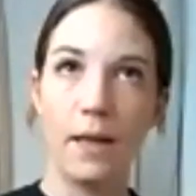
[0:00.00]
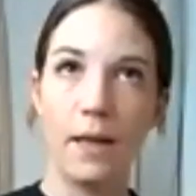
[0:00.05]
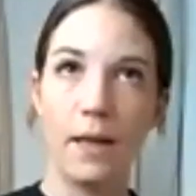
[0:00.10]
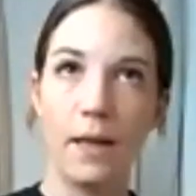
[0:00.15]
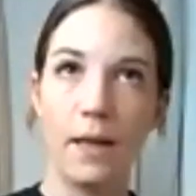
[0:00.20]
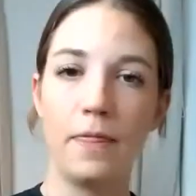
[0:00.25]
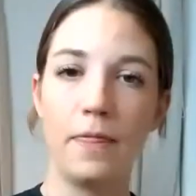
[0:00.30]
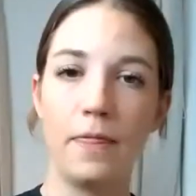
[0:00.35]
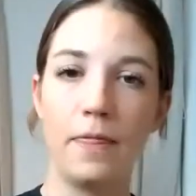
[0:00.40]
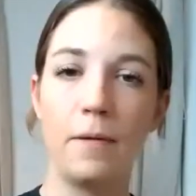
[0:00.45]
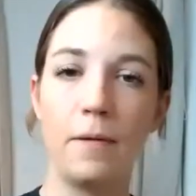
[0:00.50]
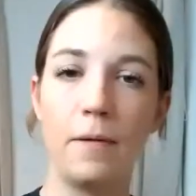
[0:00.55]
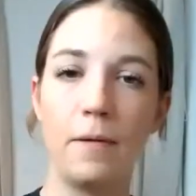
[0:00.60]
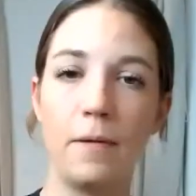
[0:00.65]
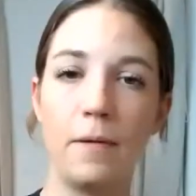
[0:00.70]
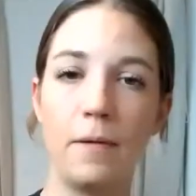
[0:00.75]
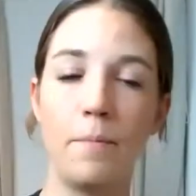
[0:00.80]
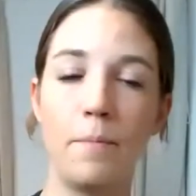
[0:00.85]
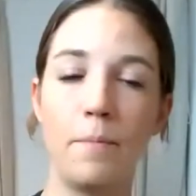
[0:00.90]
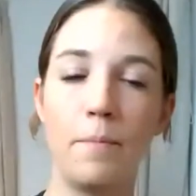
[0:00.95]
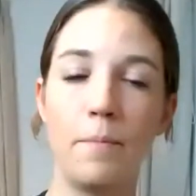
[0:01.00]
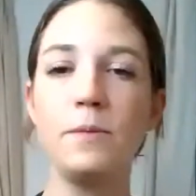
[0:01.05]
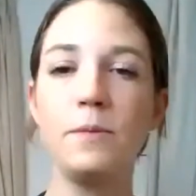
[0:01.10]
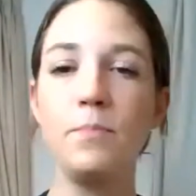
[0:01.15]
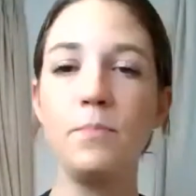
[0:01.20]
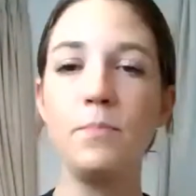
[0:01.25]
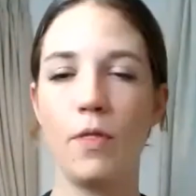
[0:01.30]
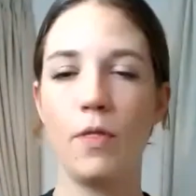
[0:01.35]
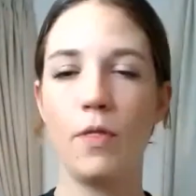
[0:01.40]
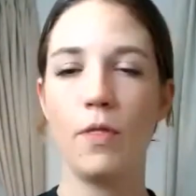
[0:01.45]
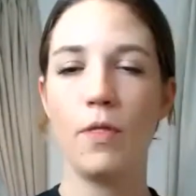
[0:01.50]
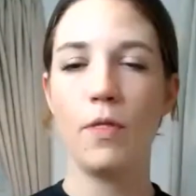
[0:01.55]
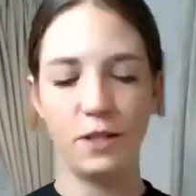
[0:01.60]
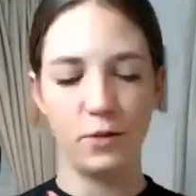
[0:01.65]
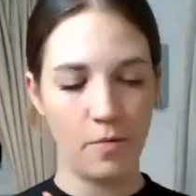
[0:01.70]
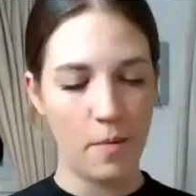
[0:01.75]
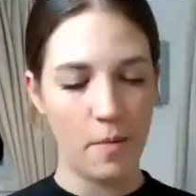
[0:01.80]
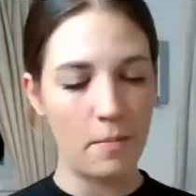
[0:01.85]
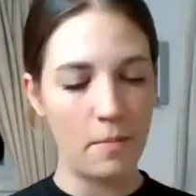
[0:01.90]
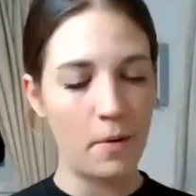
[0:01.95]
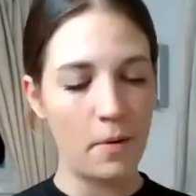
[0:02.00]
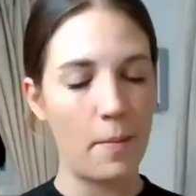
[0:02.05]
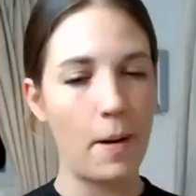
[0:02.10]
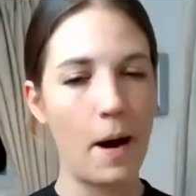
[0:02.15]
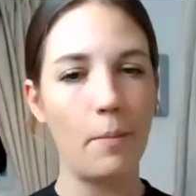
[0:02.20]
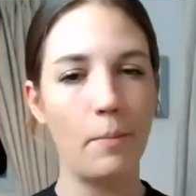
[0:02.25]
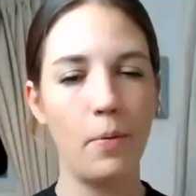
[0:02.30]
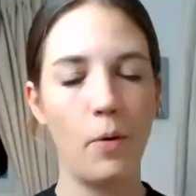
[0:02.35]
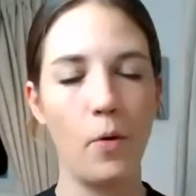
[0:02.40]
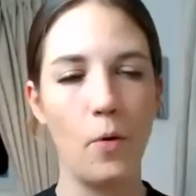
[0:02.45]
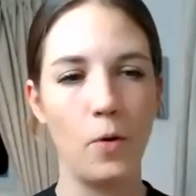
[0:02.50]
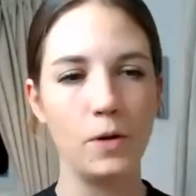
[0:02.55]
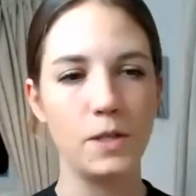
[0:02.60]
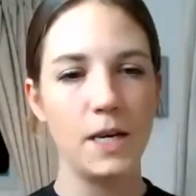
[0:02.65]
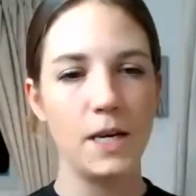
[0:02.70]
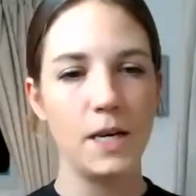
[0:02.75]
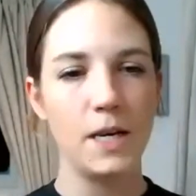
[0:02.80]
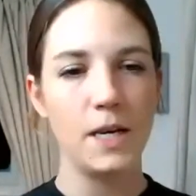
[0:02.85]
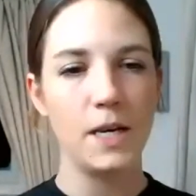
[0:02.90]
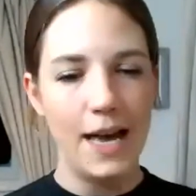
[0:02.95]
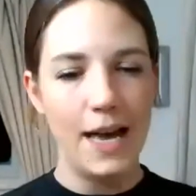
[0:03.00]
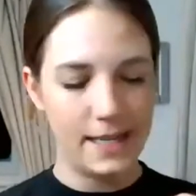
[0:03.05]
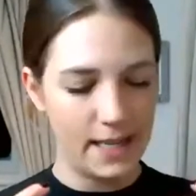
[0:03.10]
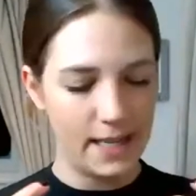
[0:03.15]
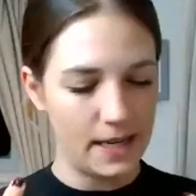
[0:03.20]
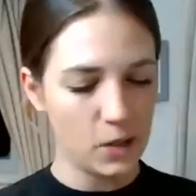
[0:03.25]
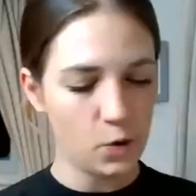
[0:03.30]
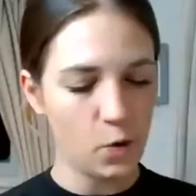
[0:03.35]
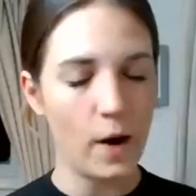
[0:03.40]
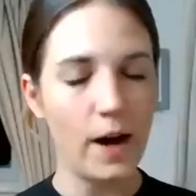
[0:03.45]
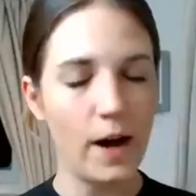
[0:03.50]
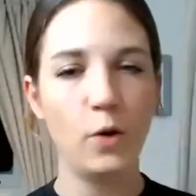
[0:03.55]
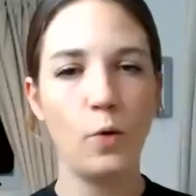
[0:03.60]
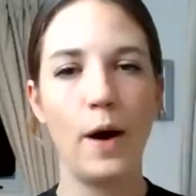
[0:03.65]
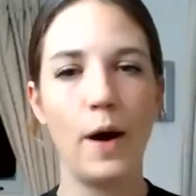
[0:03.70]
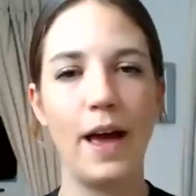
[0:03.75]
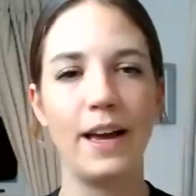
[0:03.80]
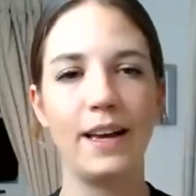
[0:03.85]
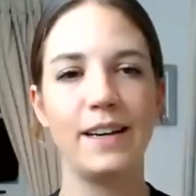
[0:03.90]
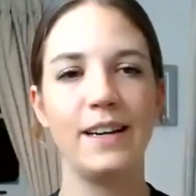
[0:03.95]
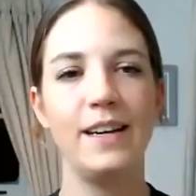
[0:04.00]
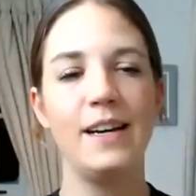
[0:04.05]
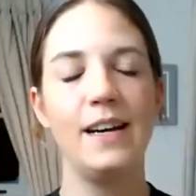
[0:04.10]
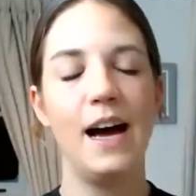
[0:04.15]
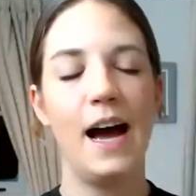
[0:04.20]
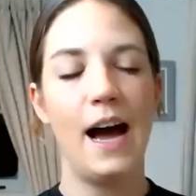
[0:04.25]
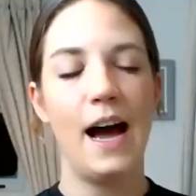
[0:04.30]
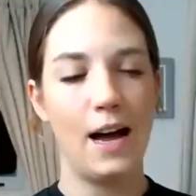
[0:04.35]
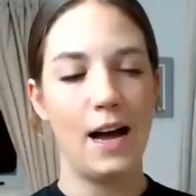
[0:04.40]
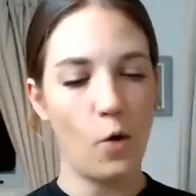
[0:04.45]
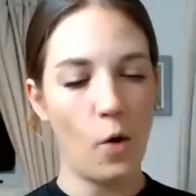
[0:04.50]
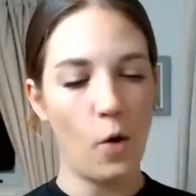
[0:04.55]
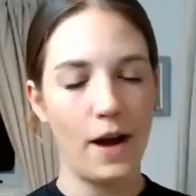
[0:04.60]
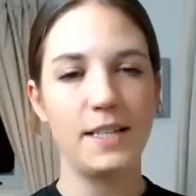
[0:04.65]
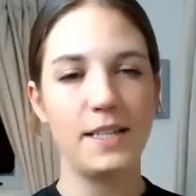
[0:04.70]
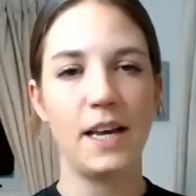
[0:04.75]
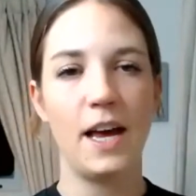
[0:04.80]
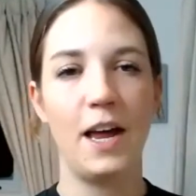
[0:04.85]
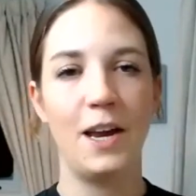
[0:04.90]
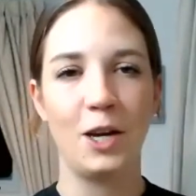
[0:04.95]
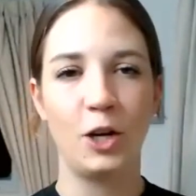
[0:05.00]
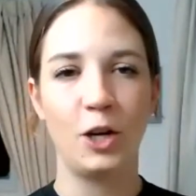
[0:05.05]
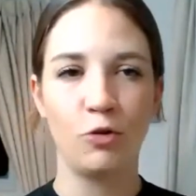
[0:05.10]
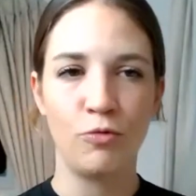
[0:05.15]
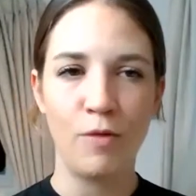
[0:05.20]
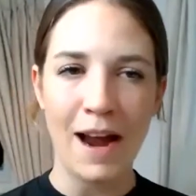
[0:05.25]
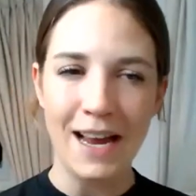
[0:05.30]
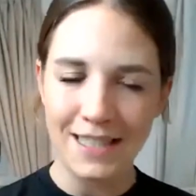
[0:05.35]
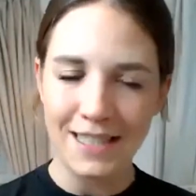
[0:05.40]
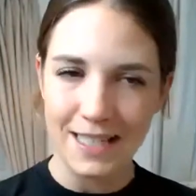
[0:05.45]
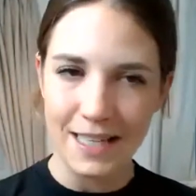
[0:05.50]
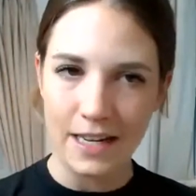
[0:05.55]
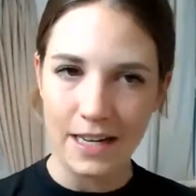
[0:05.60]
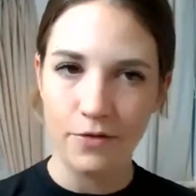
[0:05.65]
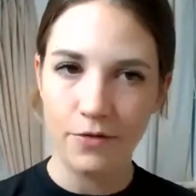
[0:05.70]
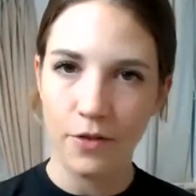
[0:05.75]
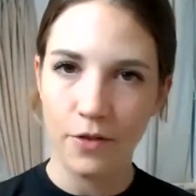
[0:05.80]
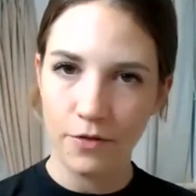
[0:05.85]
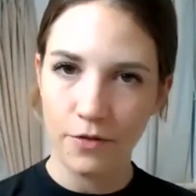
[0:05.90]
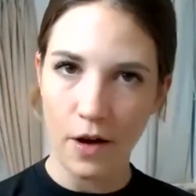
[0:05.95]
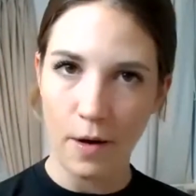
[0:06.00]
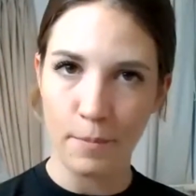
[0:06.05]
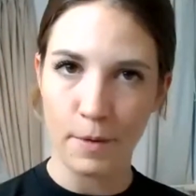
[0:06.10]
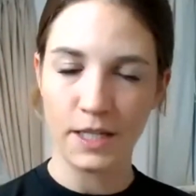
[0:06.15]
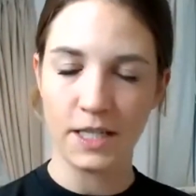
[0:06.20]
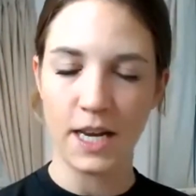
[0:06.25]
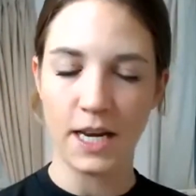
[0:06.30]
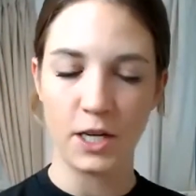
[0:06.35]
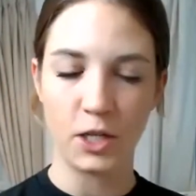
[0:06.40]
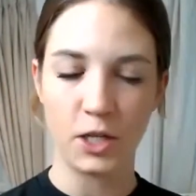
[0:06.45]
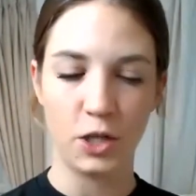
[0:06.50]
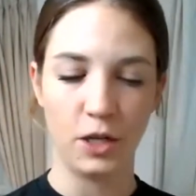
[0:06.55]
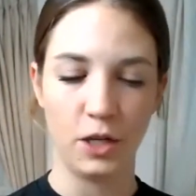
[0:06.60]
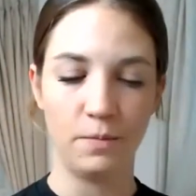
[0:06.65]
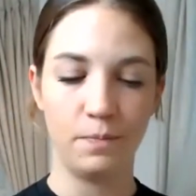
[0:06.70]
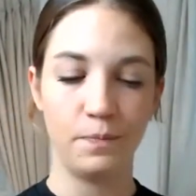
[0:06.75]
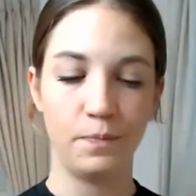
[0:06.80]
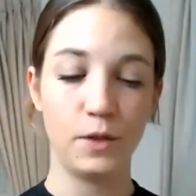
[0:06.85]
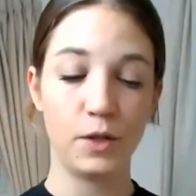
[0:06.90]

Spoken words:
the most important thing to remember about port is that it's quite quick and quite an aggressive fermentation.